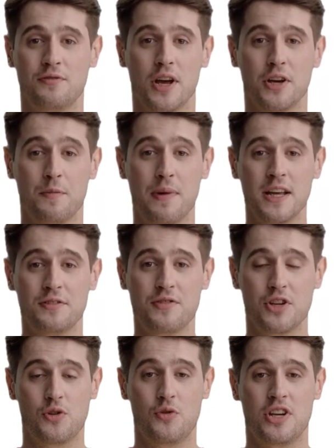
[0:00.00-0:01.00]
very
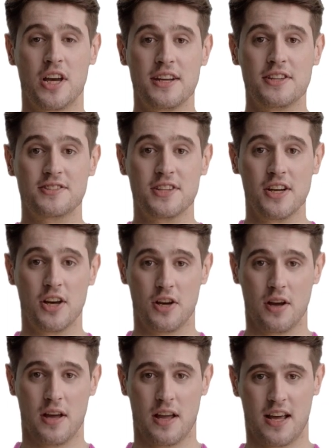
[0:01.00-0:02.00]
beneficial changes
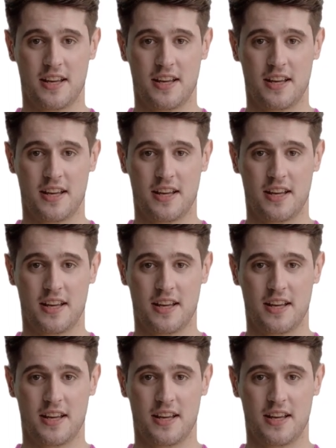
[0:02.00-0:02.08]
occur,